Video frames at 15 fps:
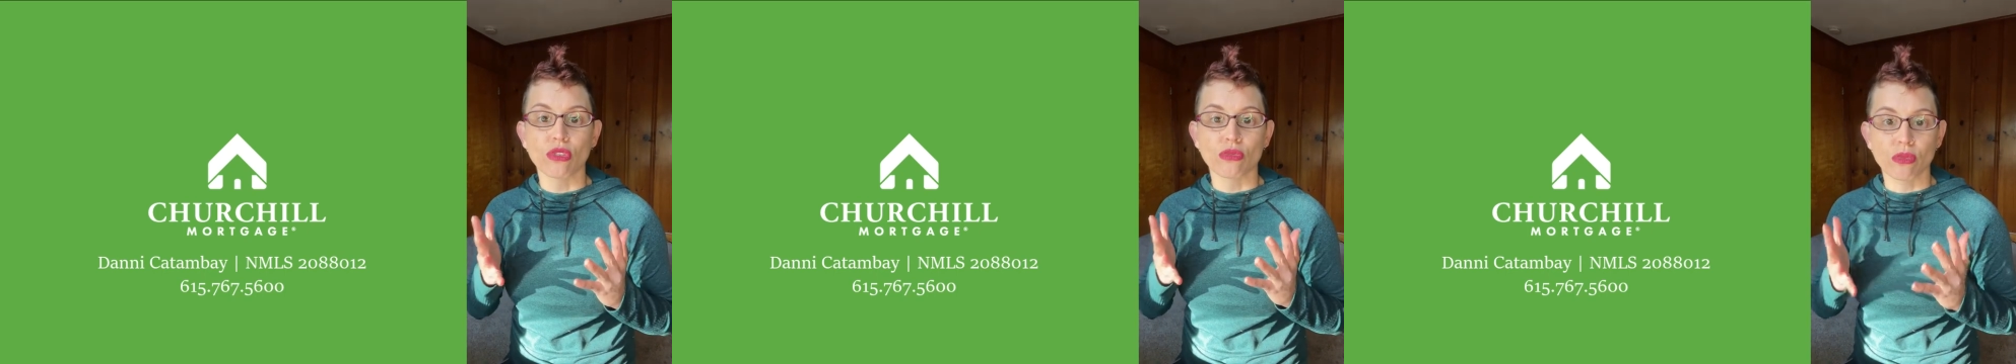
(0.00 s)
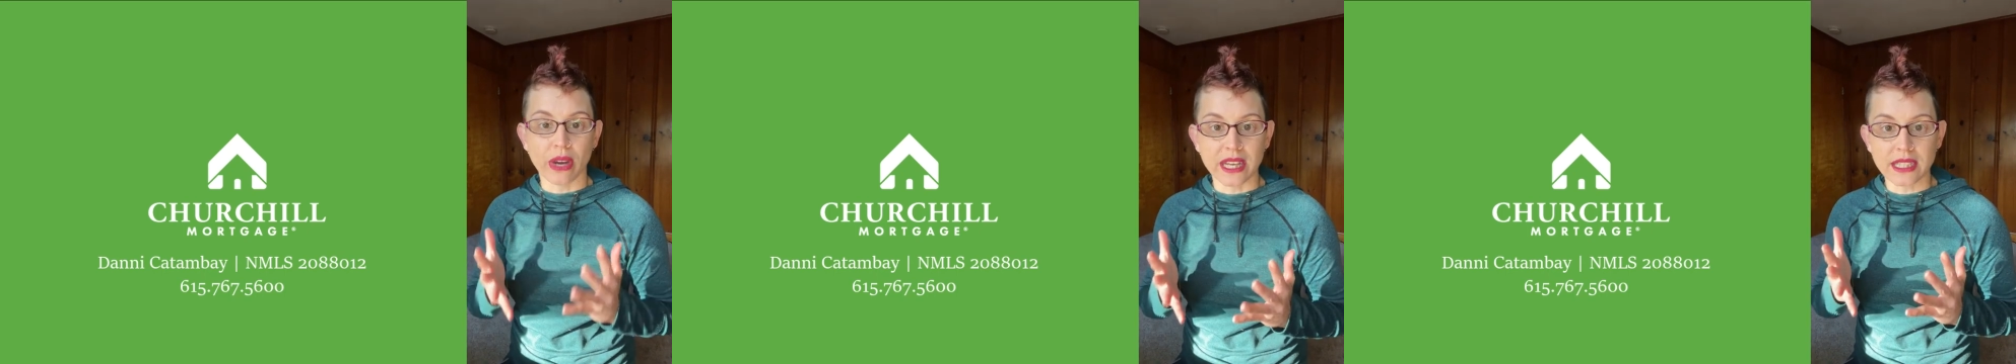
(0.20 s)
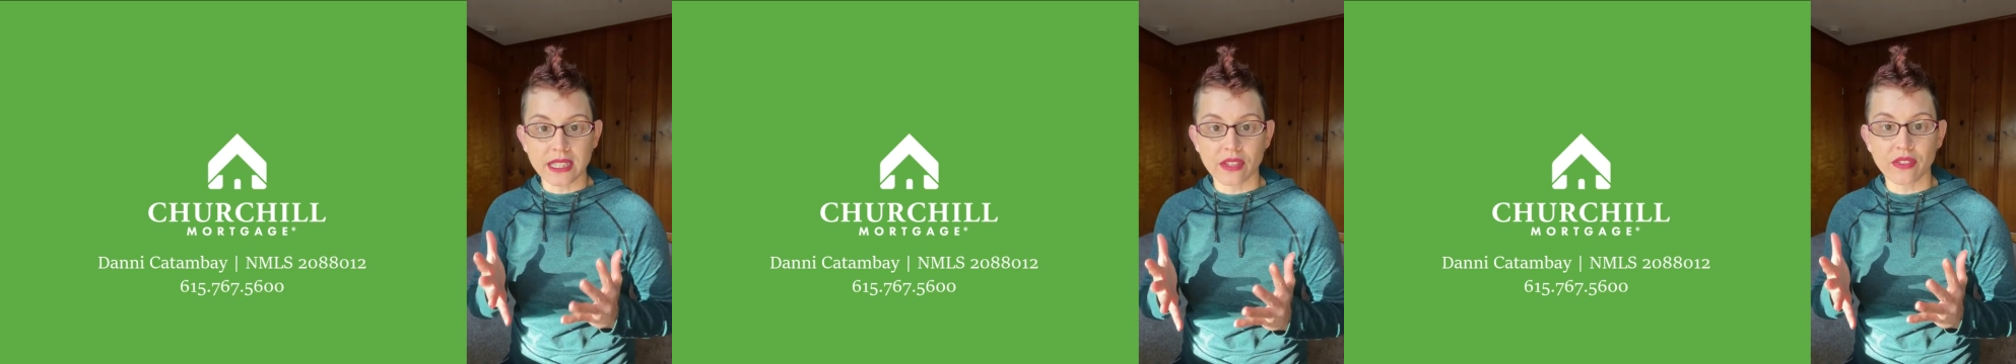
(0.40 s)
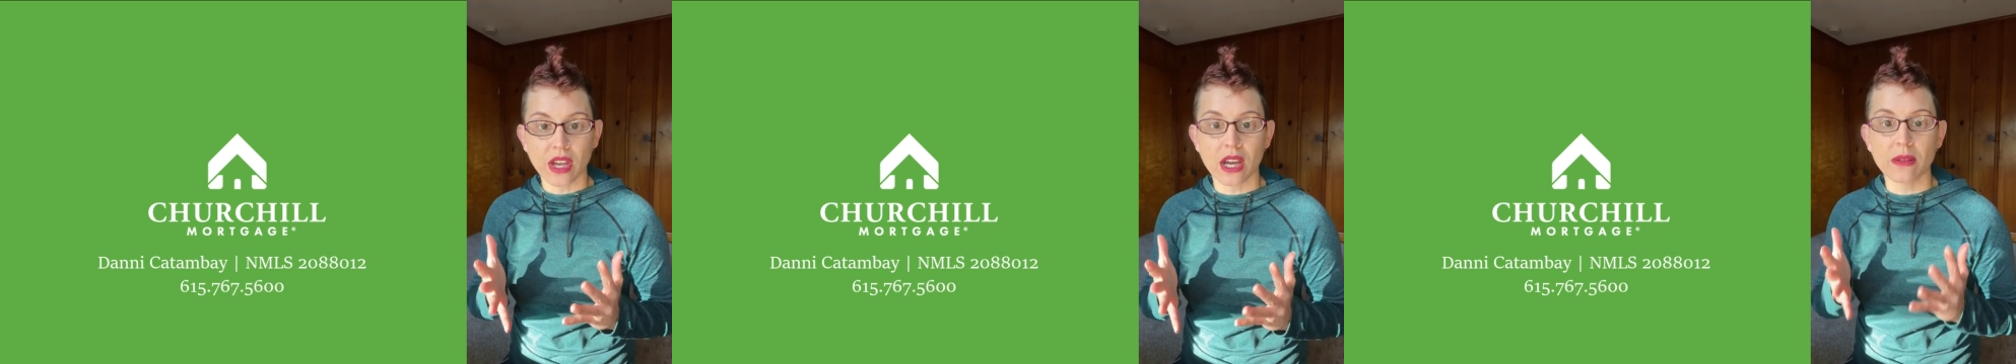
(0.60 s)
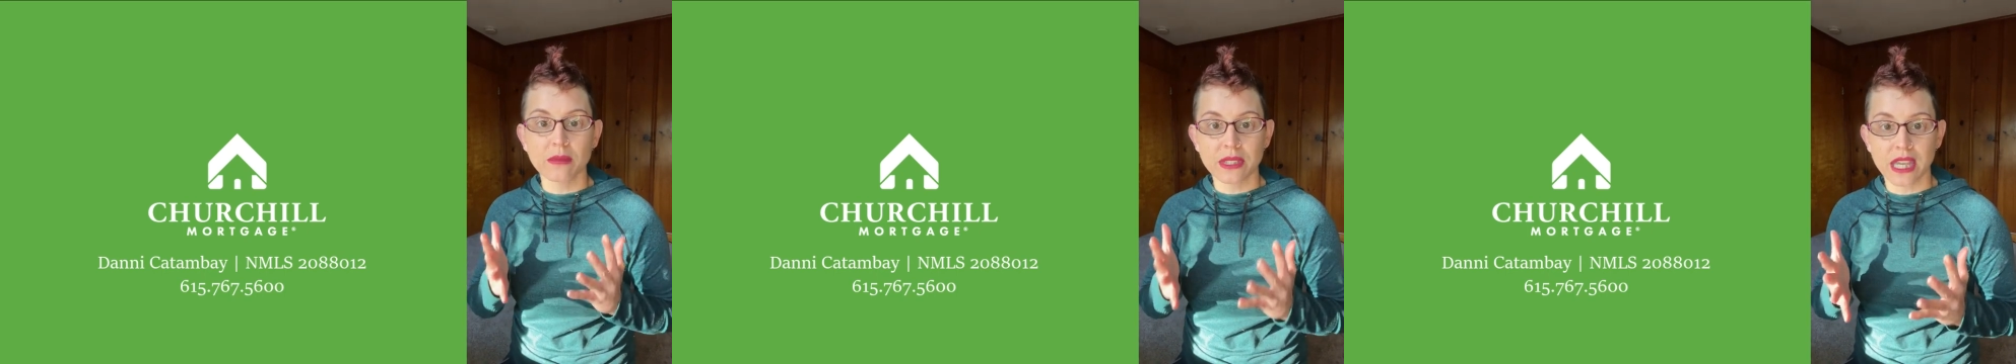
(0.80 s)
rates have
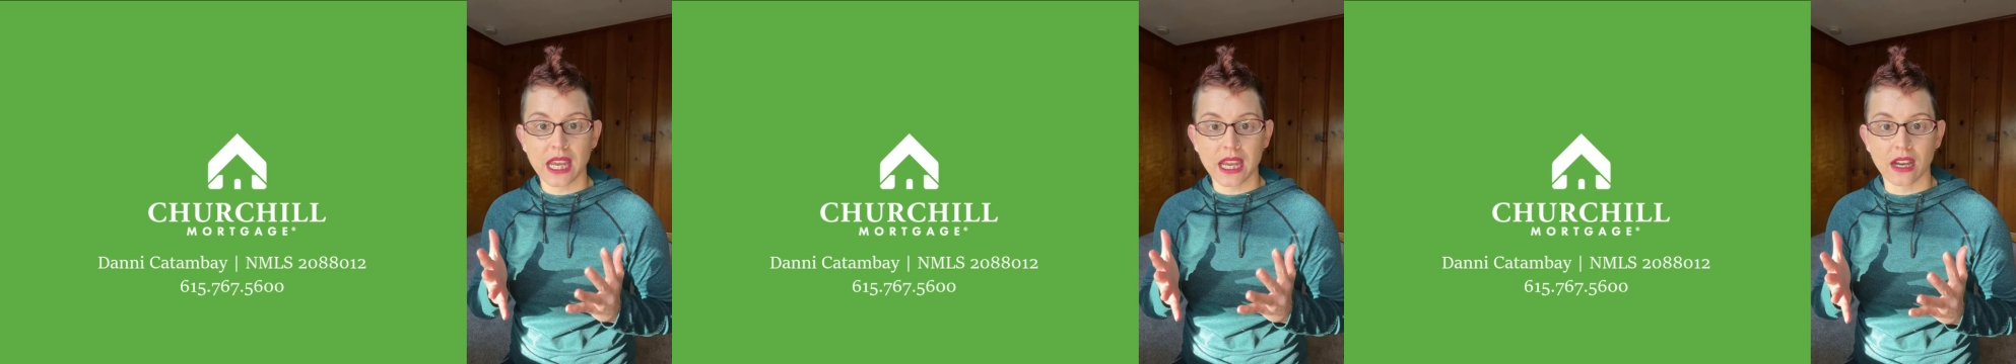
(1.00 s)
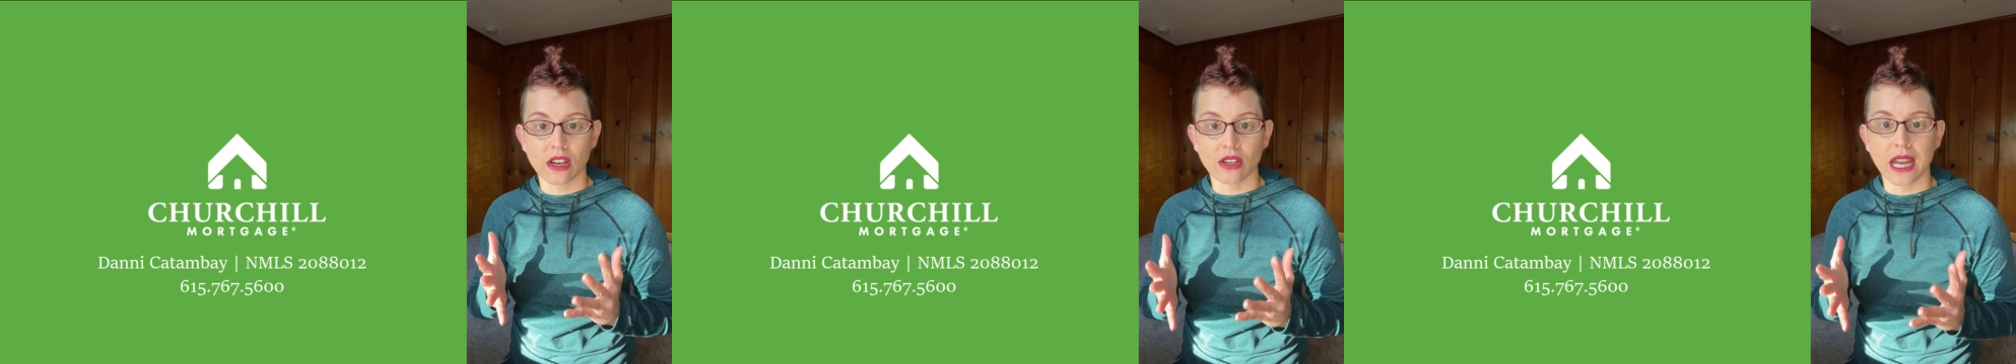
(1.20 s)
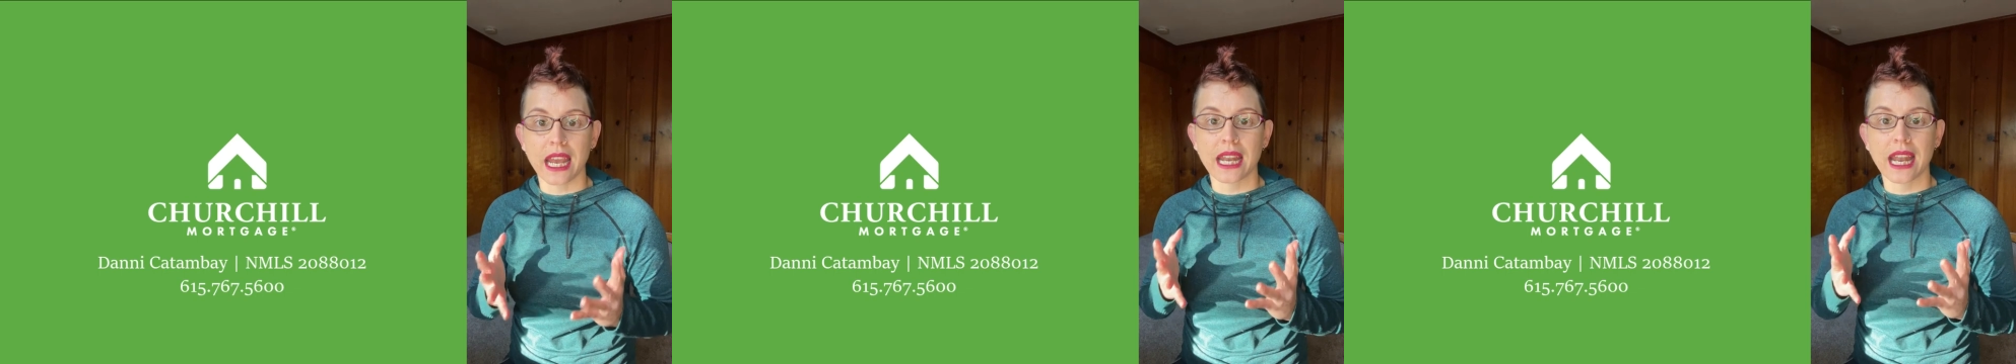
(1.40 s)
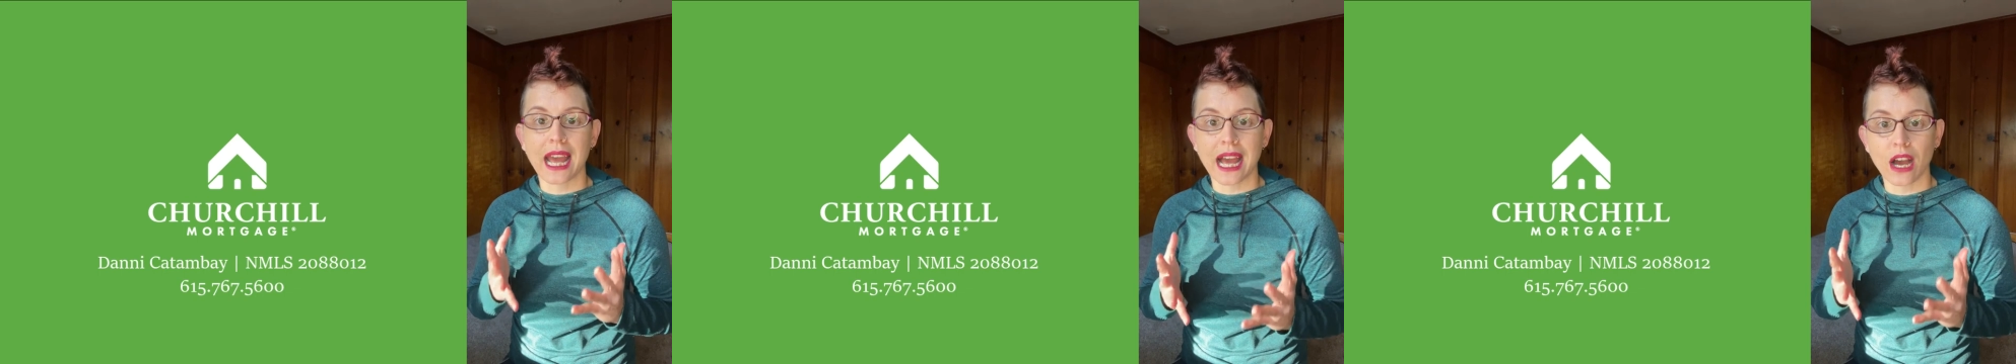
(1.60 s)
come down and